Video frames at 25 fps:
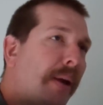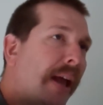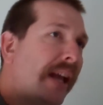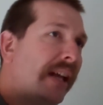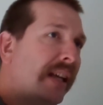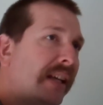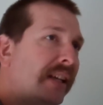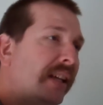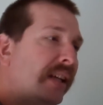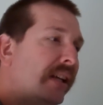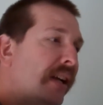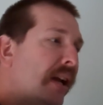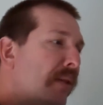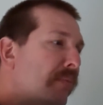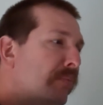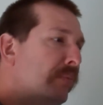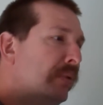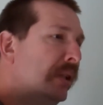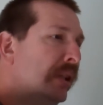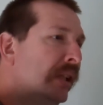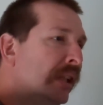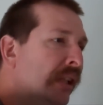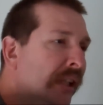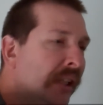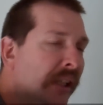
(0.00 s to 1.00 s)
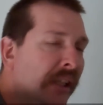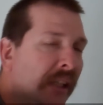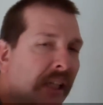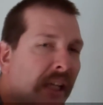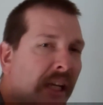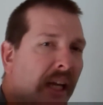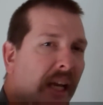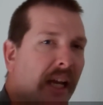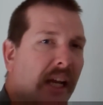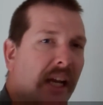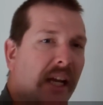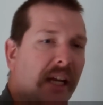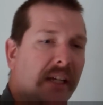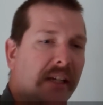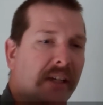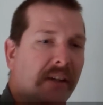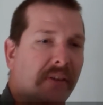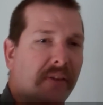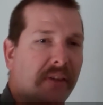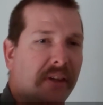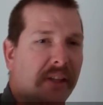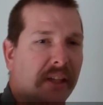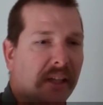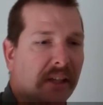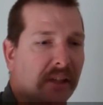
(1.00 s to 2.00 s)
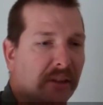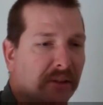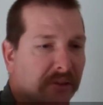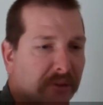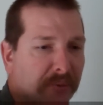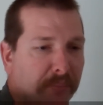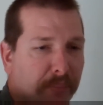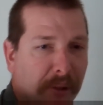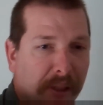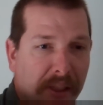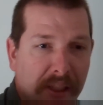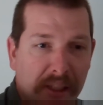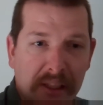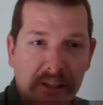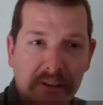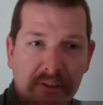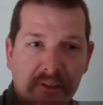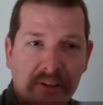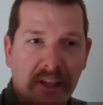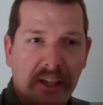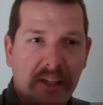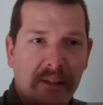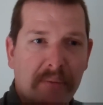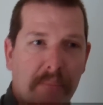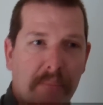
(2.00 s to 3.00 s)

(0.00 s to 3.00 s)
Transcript: packing it up, and everything else. But it is getting